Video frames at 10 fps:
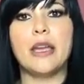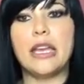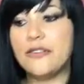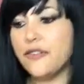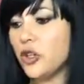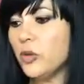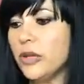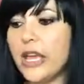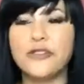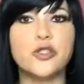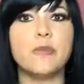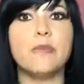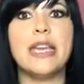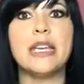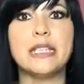If you love to
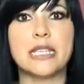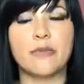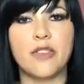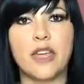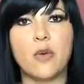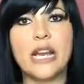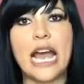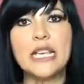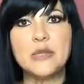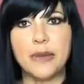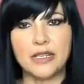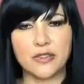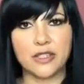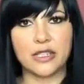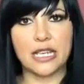make something, what aspect
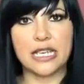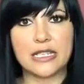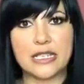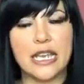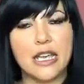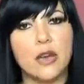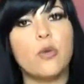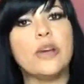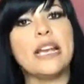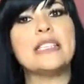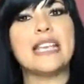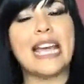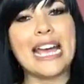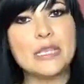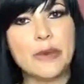of it is, what is
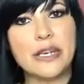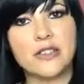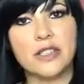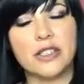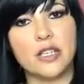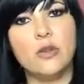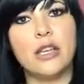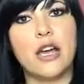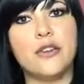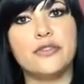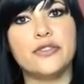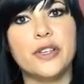that aspect of it that you love